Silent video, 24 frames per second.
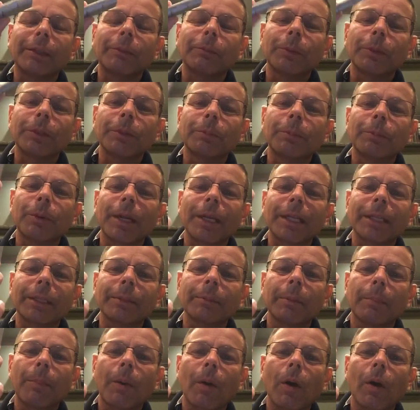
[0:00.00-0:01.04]
when you break them
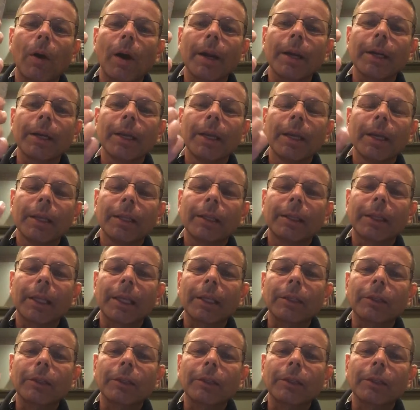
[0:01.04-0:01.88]
apart, that